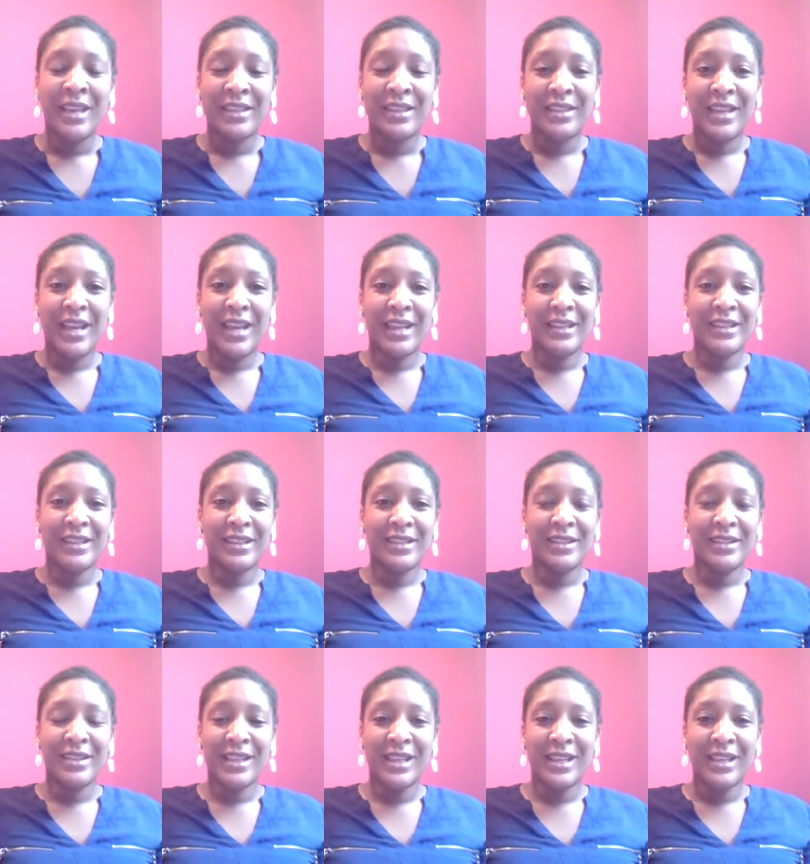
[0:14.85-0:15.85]
then
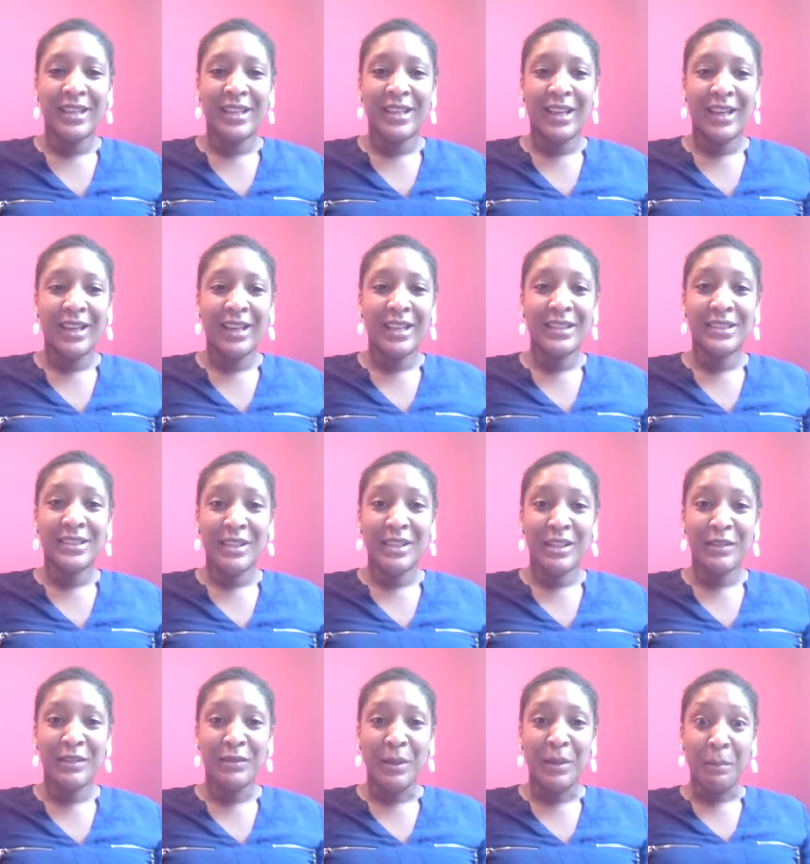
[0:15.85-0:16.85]
the inside
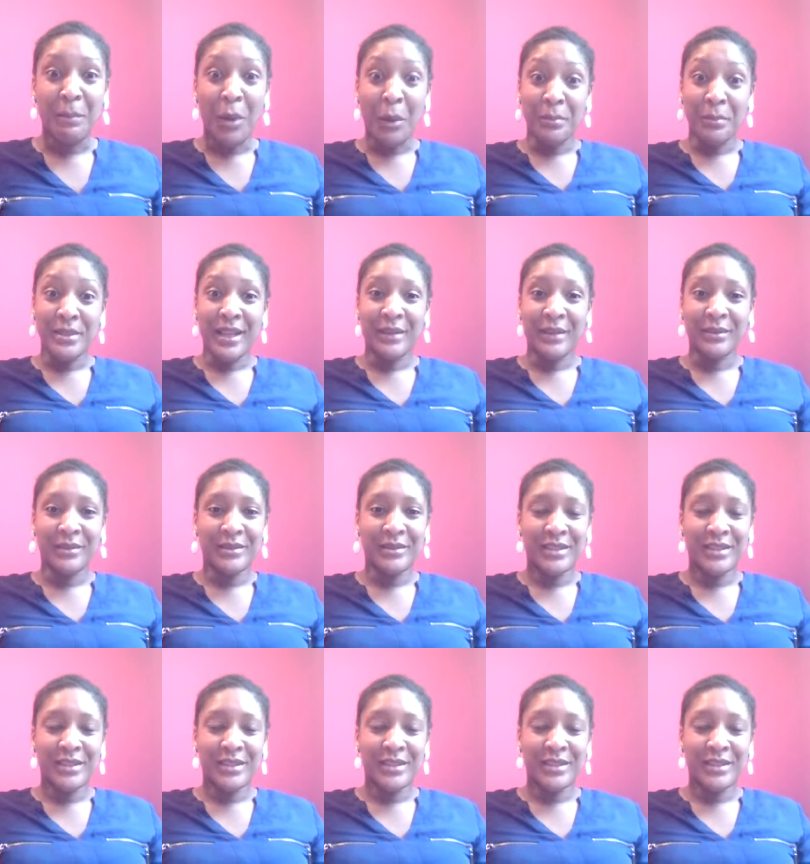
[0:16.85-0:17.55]
of it pops out.